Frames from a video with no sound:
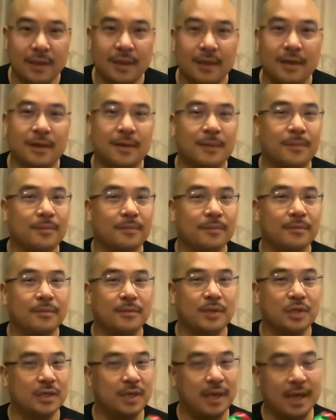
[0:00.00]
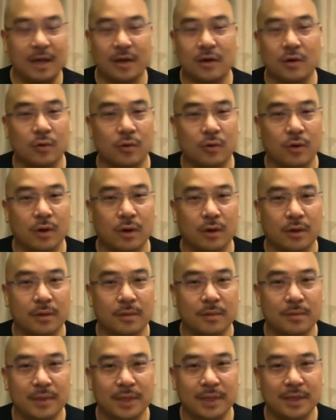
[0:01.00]
You can't go wrong
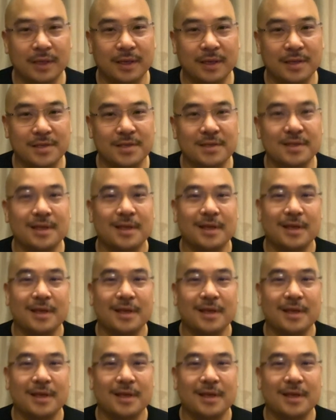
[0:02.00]
because